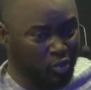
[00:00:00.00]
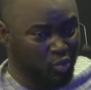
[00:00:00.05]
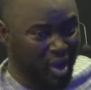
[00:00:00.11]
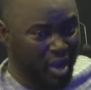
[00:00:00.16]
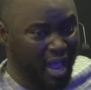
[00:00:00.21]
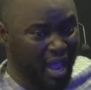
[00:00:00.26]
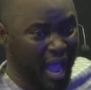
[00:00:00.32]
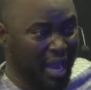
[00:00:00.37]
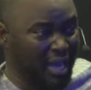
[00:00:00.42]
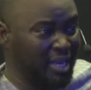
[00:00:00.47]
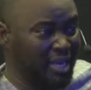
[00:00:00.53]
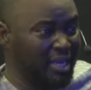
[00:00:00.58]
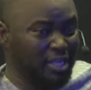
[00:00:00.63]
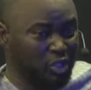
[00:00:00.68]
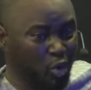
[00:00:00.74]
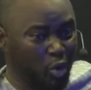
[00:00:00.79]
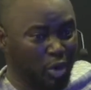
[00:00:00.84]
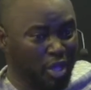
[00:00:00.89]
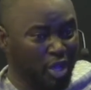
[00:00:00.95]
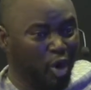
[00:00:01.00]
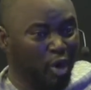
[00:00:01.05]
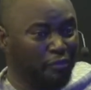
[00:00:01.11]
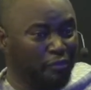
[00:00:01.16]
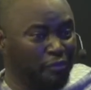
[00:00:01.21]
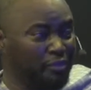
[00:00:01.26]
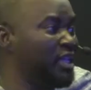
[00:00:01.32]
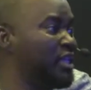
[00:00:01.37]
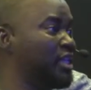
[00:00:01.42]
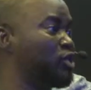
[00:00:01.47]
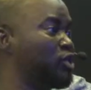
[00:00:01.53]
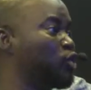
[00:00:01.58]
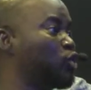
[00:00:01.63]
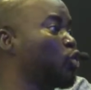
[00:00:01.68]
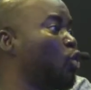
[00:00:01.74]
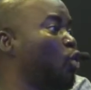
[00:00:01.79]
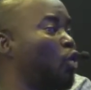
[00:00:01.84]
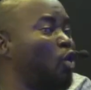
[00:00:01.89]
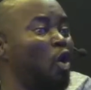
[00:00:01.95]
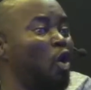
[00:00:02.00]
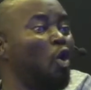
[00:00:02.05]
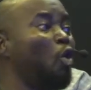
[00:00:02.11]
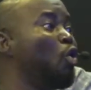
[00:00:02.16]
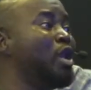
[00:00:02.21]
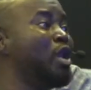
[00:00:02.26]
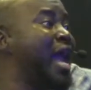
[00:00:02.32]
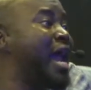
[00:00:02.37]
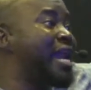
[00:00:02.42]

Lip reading: and the story of the so-called holier than